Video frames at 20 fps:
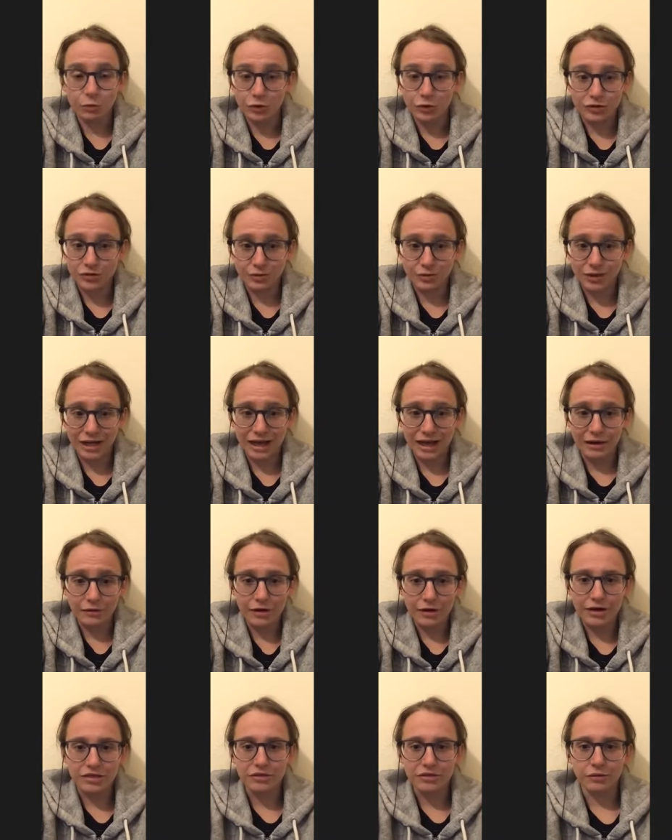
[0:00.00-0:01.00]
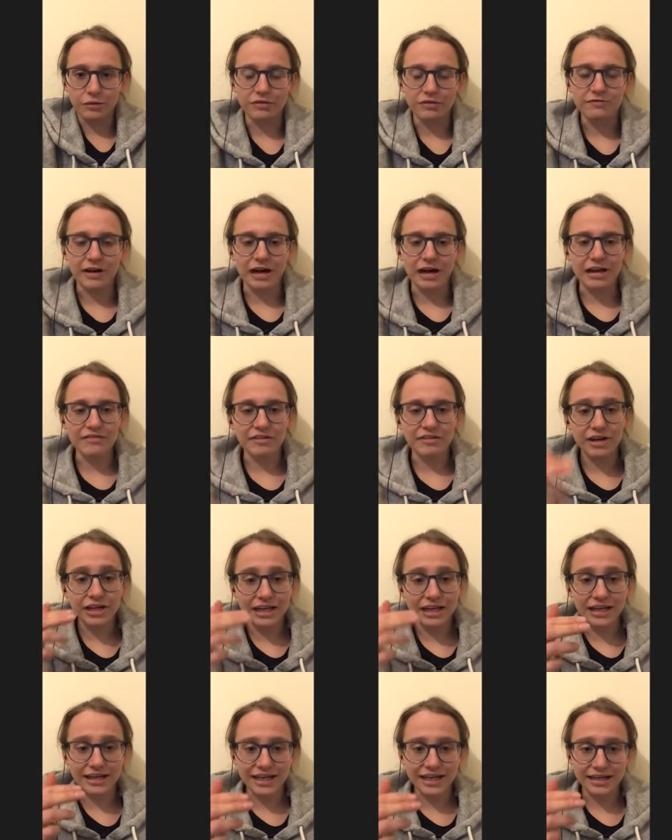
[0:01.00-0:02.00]
want to sort it out. I thought, right, if I
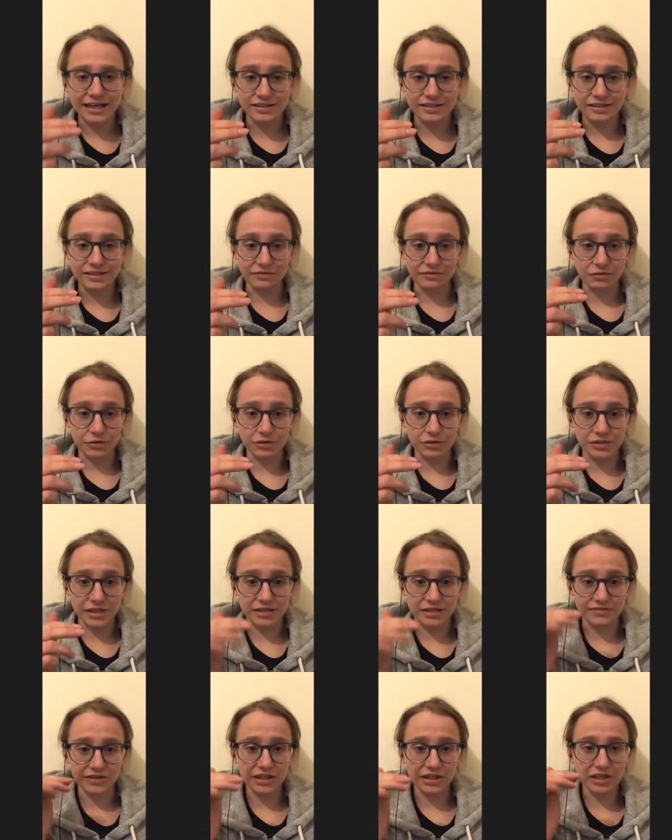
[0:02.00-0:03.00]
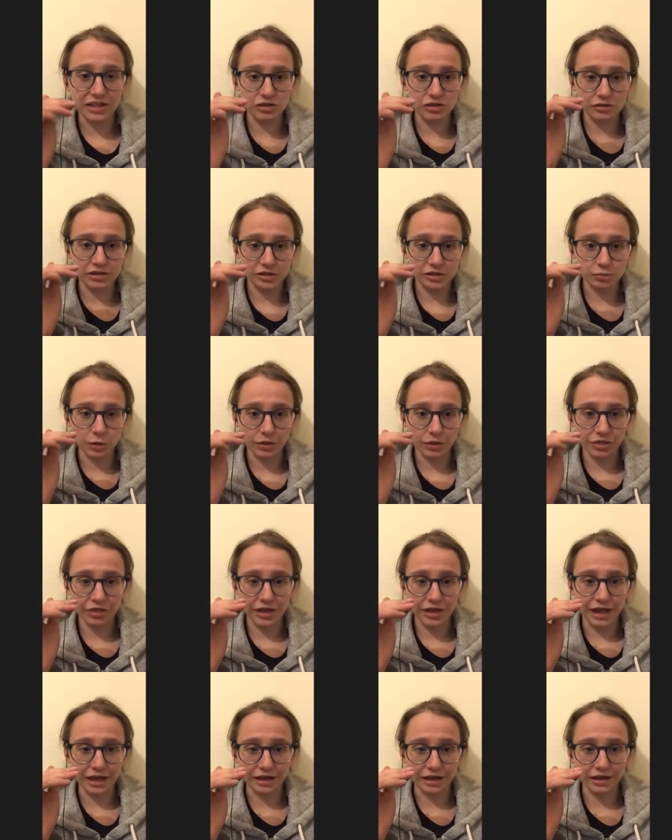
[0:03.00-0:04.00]
can get into the forces, if I can do this one
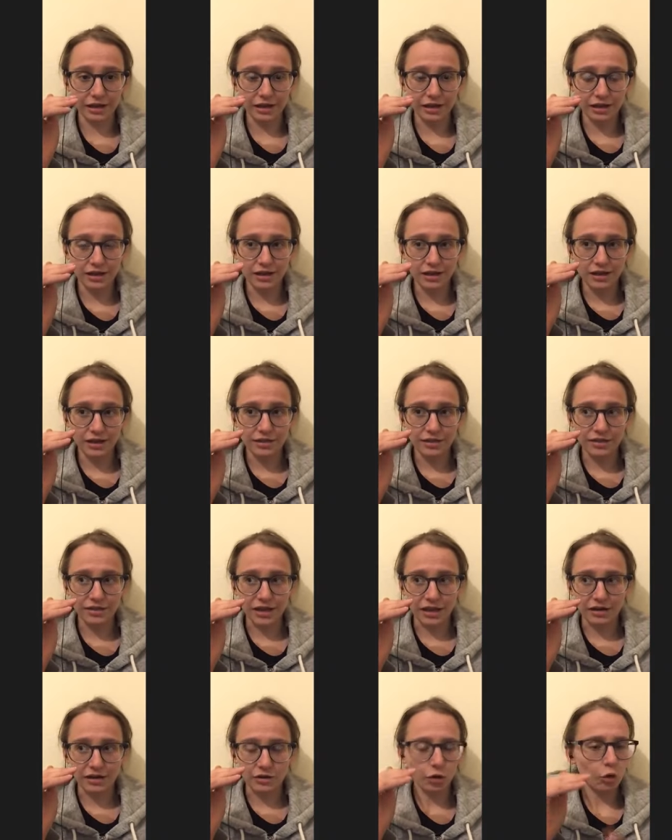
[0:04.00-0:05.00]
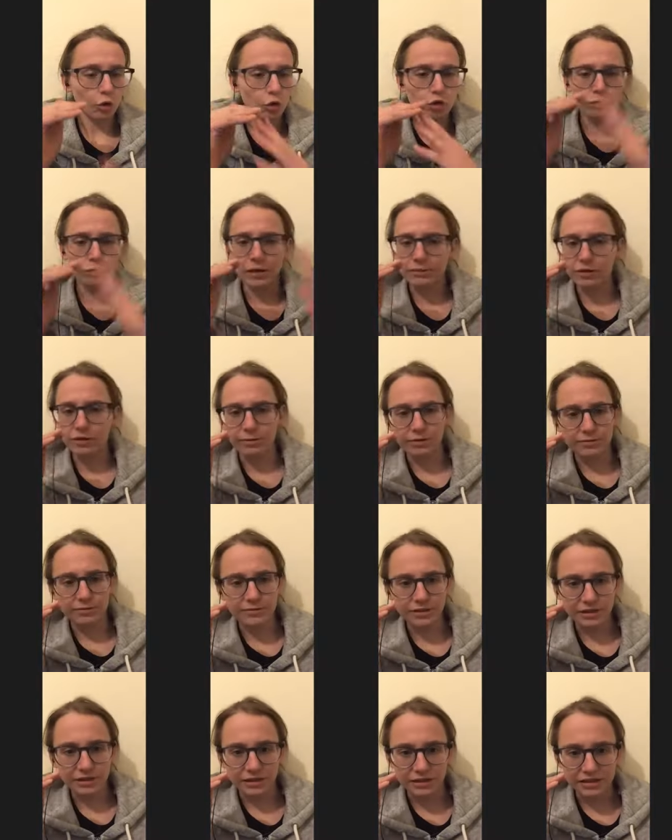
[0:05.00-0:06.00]
thing, then all my
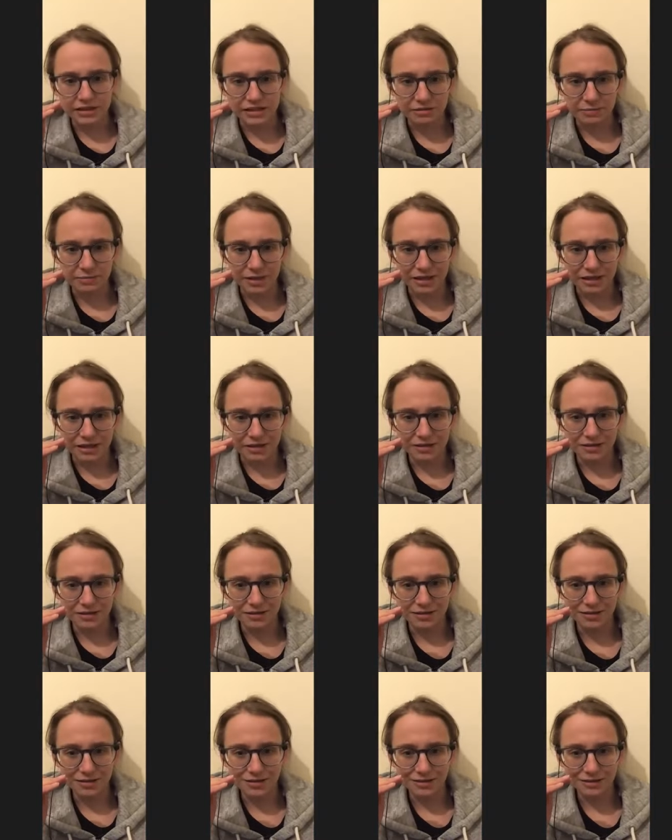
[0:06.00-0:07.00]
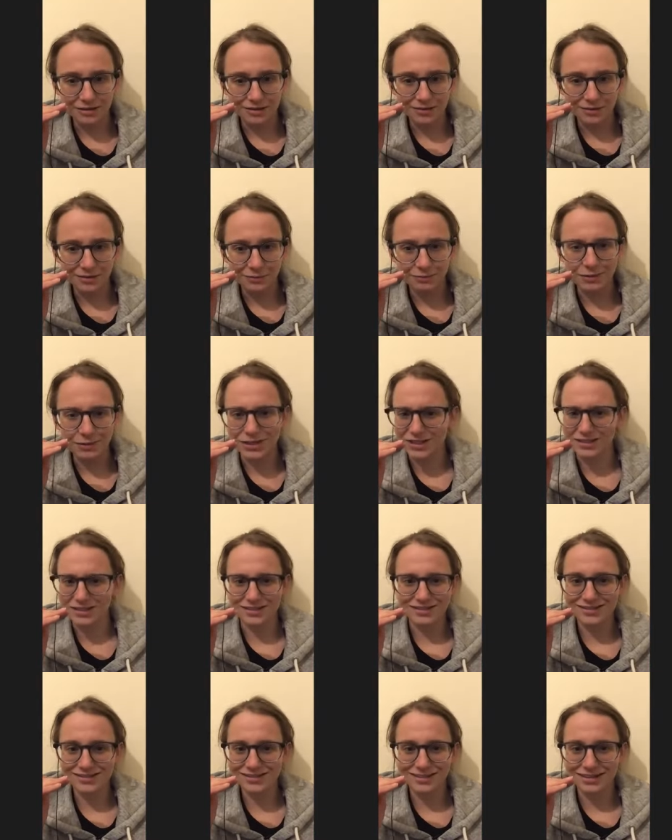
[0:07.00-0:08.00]
problems are going to disappear, which
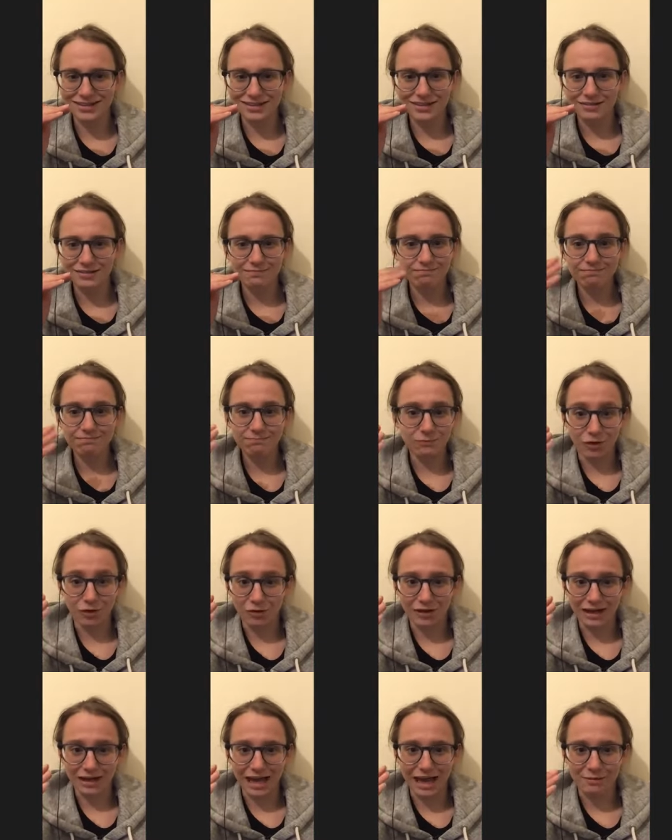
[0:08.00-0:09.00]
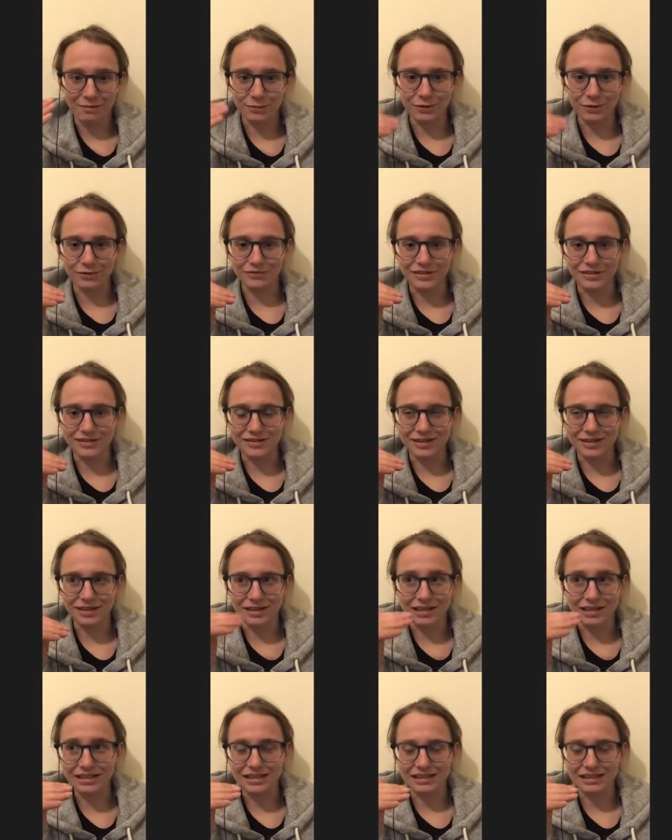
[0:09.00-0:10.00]
is not going to happen, obviously,
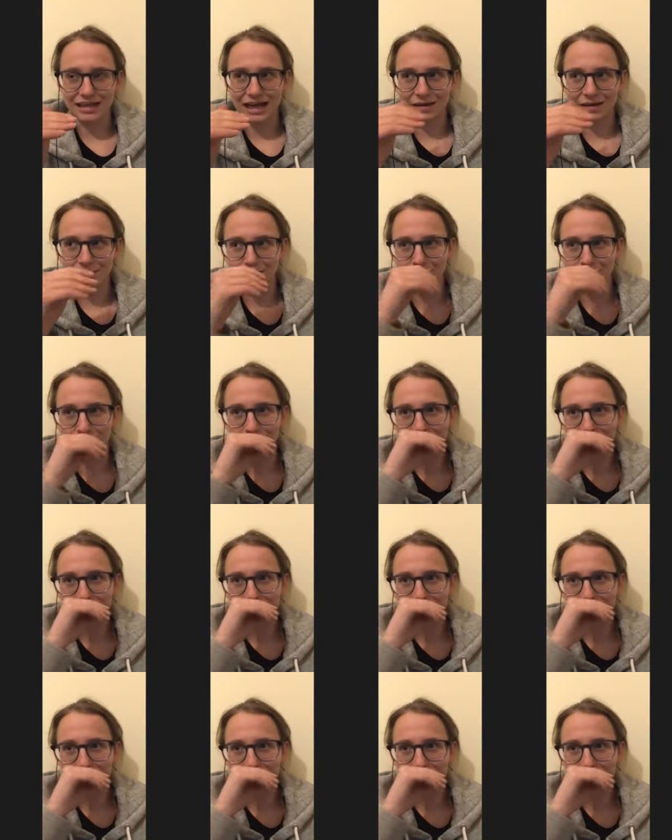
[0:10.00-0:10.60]
and it didn't happen.